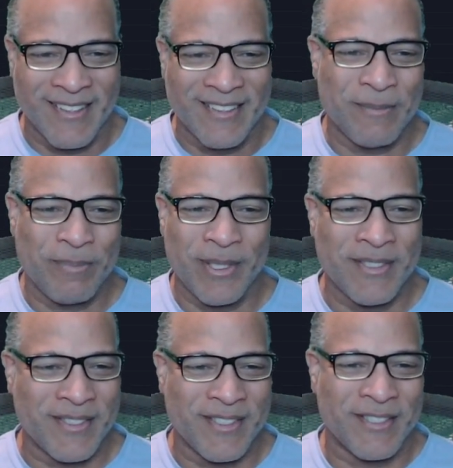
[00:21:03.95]
You're paying
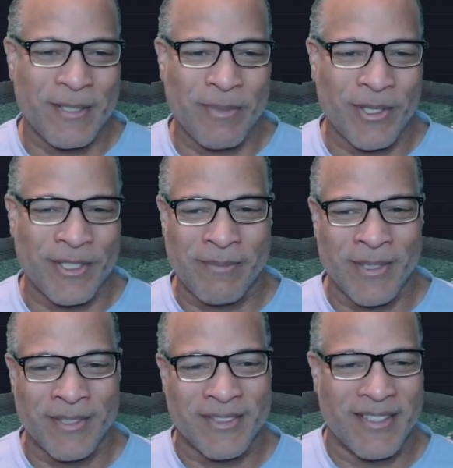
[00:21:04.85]
$60 a
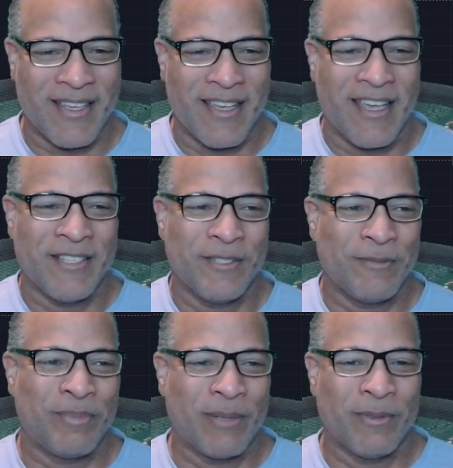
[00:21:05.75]
month, and
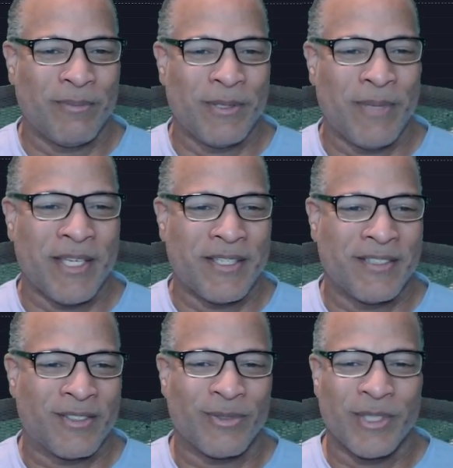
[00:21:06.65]
you're probably
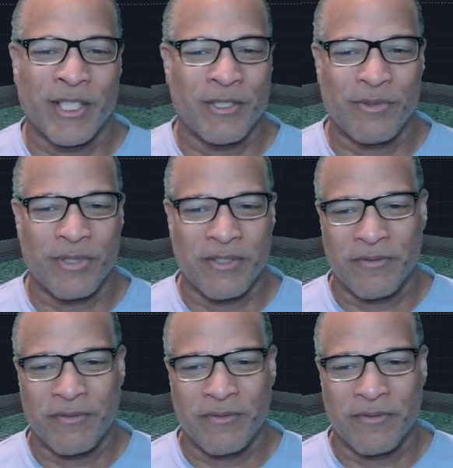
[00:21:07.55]
making $300,